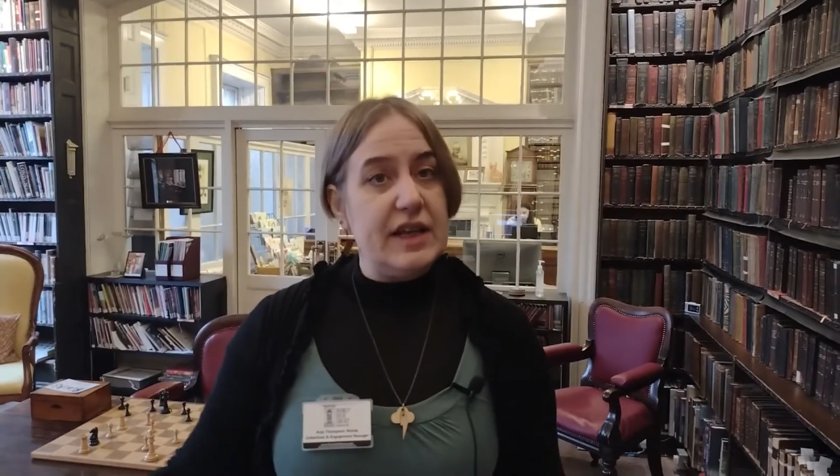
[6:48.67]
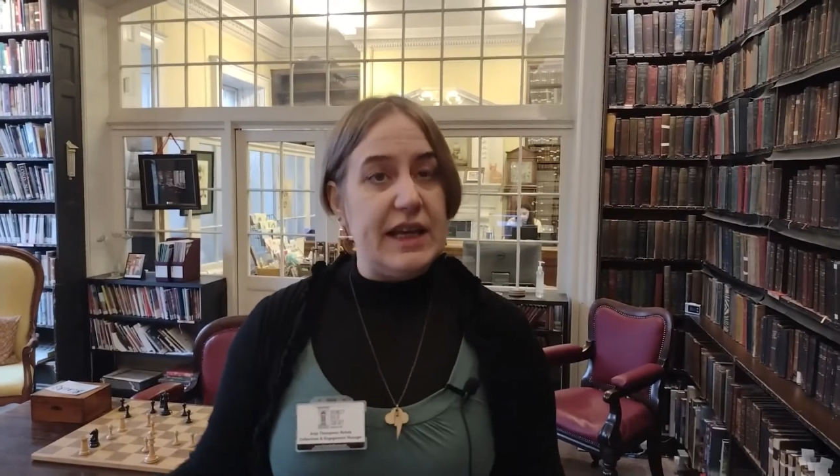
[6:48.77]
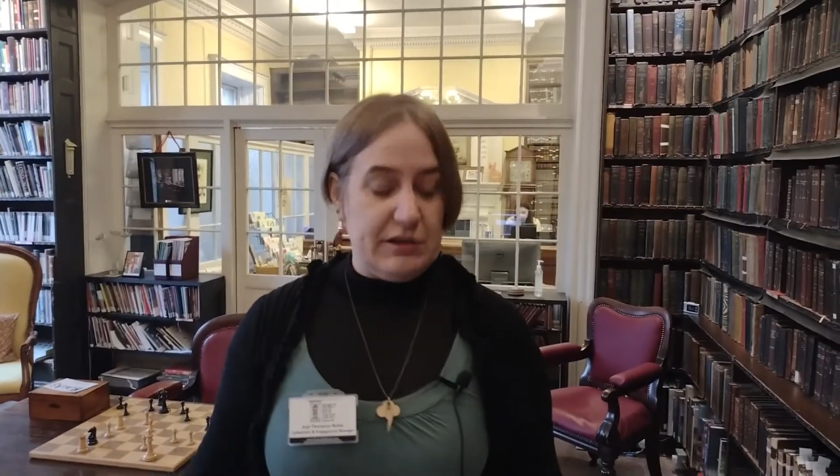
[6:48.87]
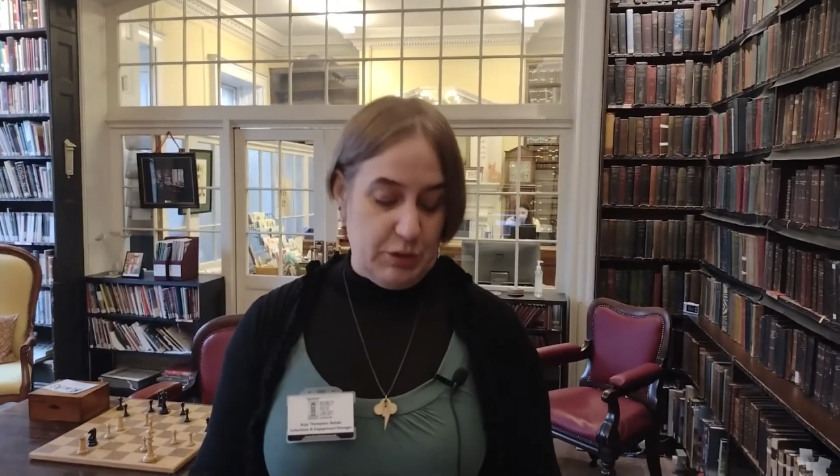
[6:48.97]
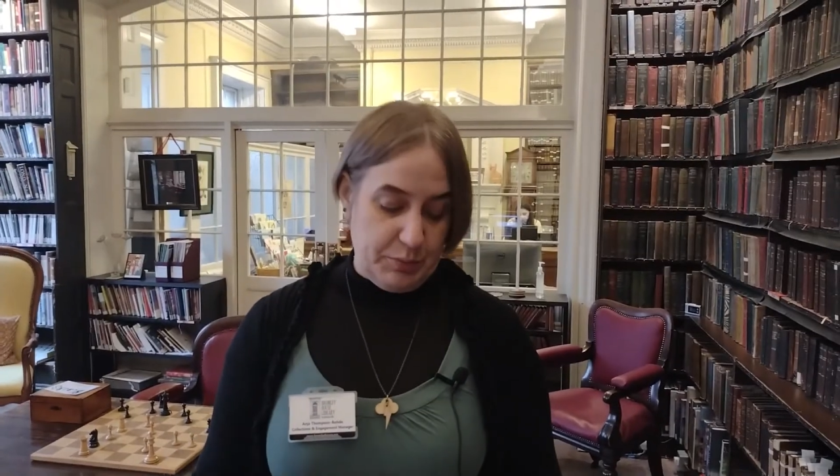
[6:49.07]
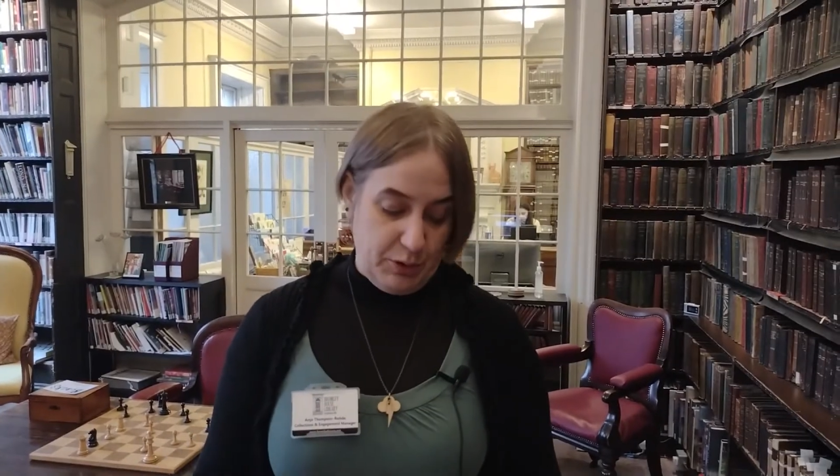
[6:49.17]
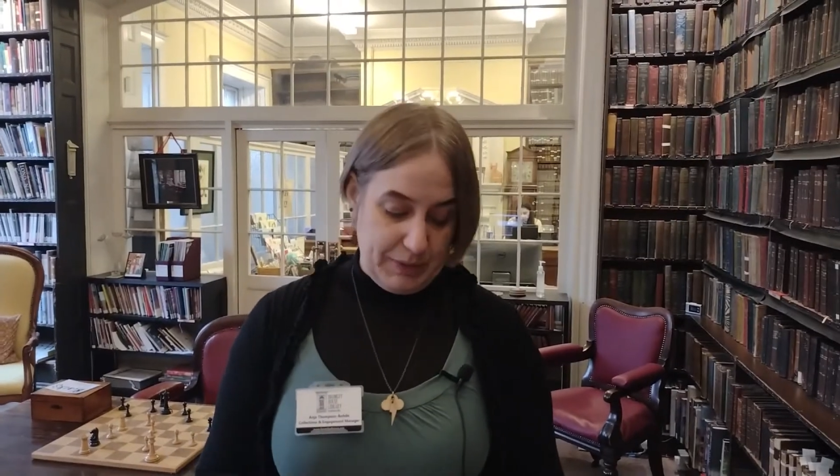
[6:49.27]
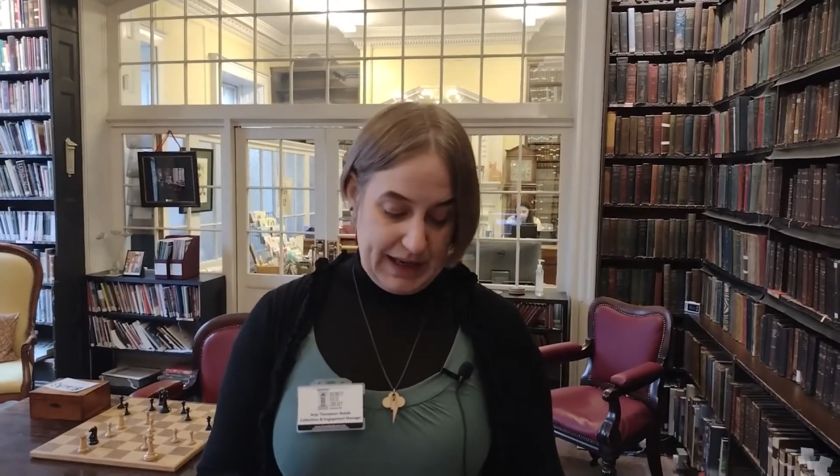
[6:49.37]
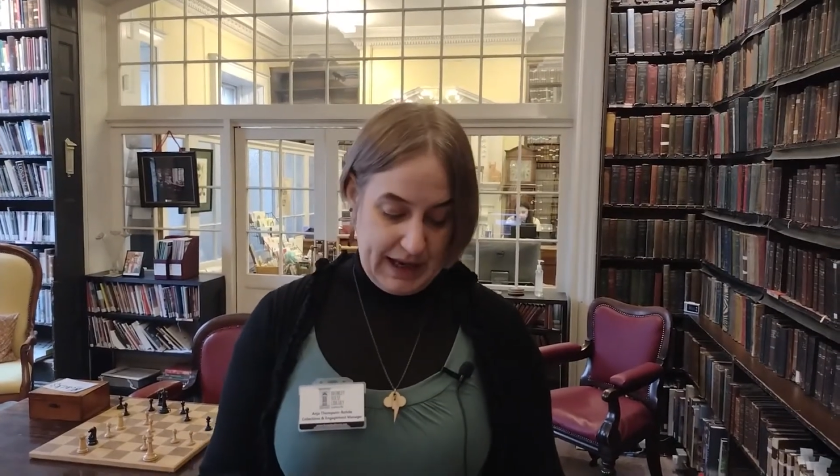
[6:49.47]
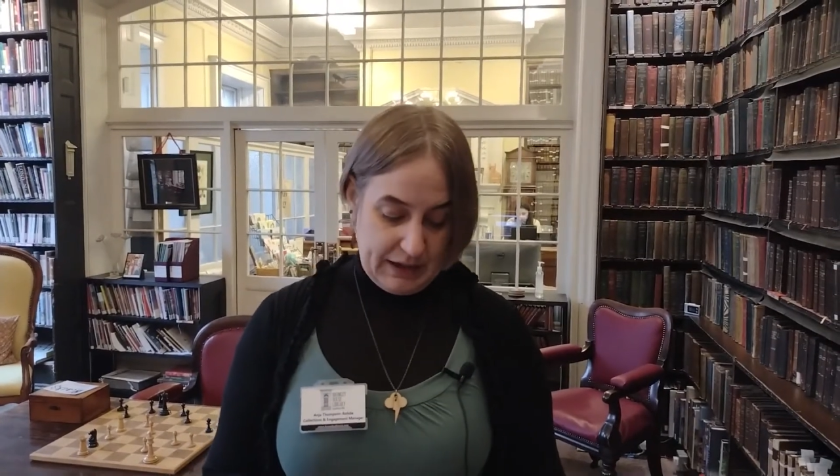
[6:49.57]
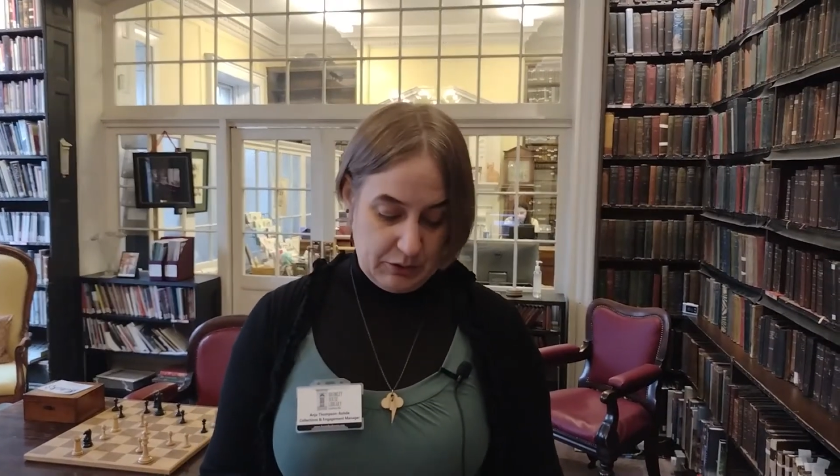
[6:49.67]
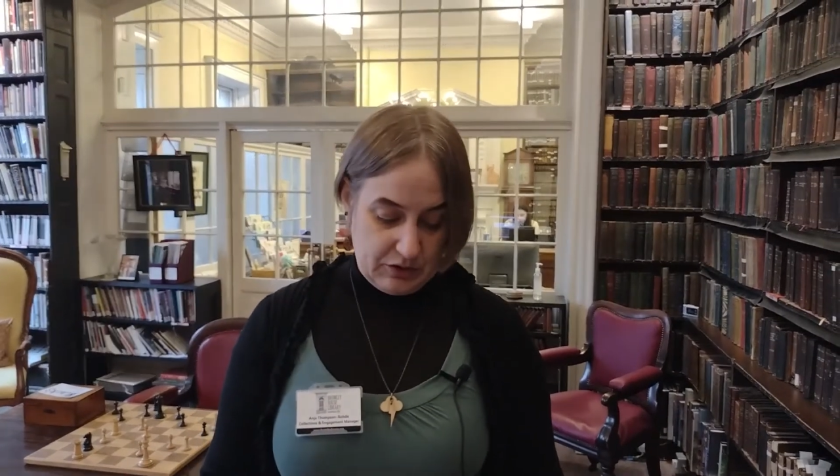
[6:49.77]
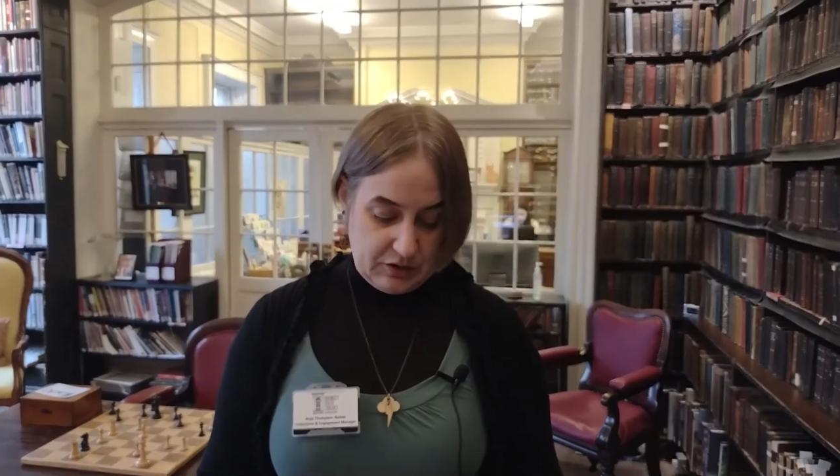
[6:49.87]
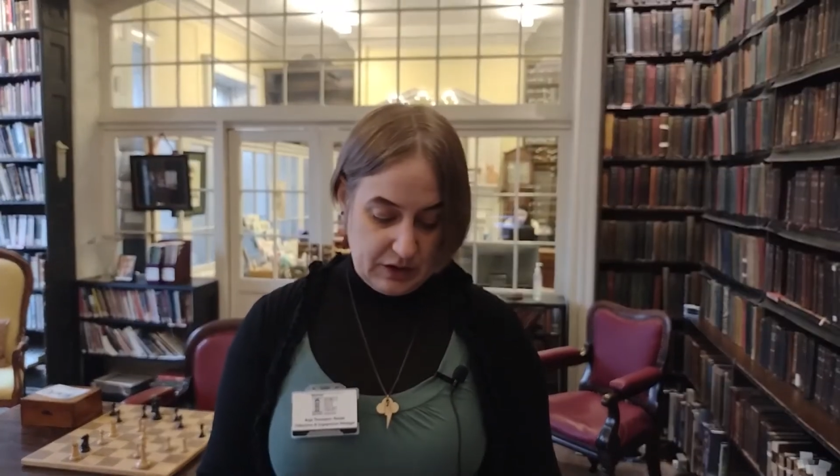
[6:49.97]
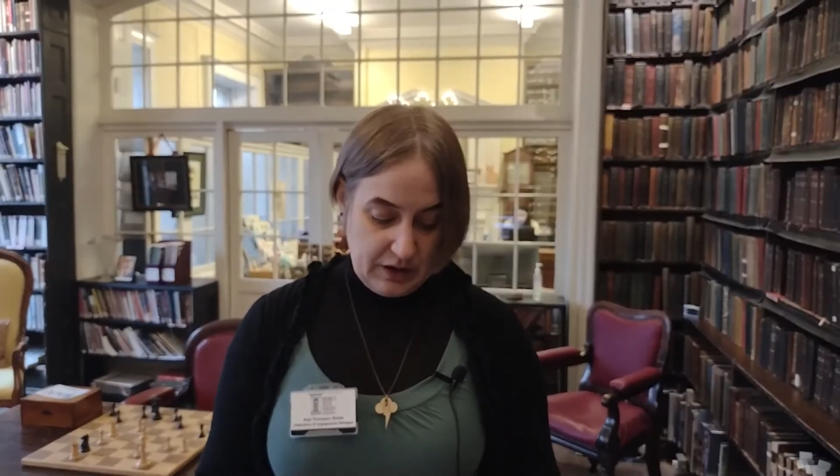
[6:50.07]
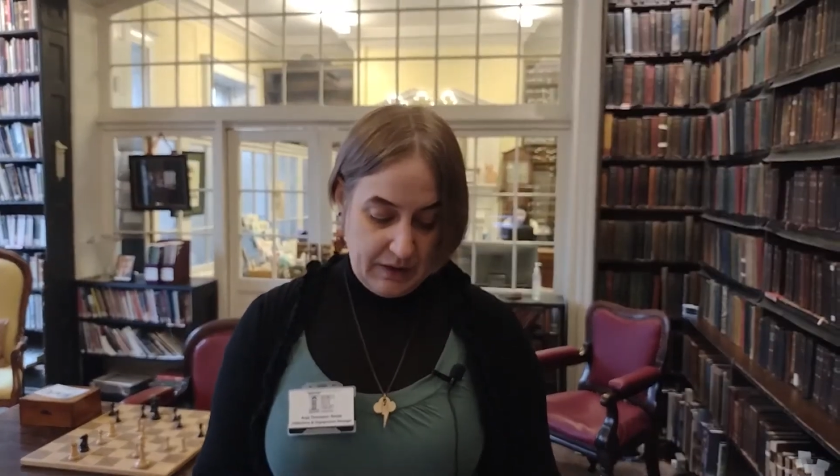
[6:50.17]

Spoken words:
here at Bromley House.